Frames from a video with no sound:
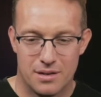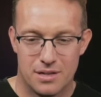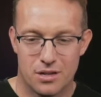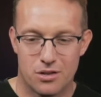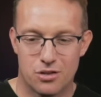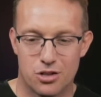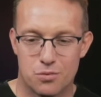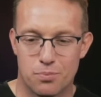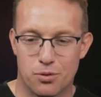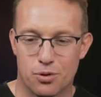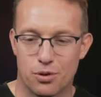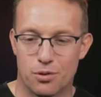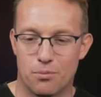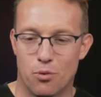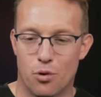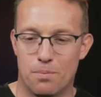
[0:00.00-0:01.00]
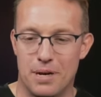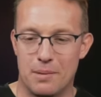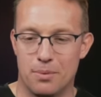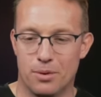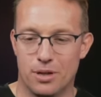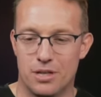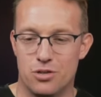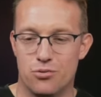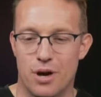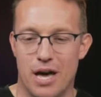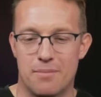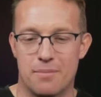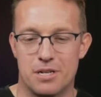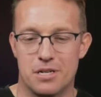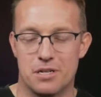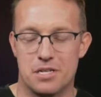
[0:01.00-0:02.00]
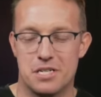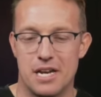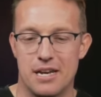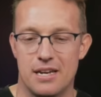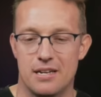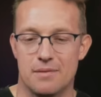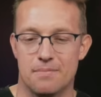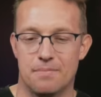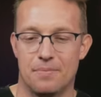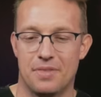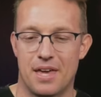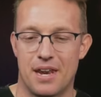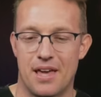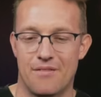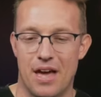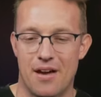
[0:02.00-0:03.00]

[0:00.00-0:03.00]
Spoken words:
Tucker just pulled more people into Edmonton Stadium than have